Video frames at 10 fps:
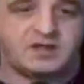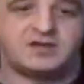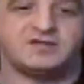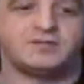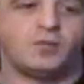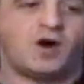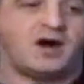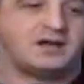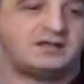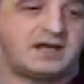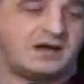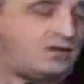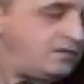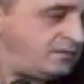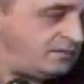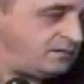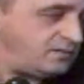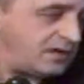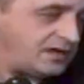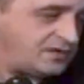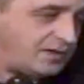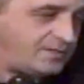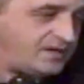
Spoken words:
You just walk down. Now you drop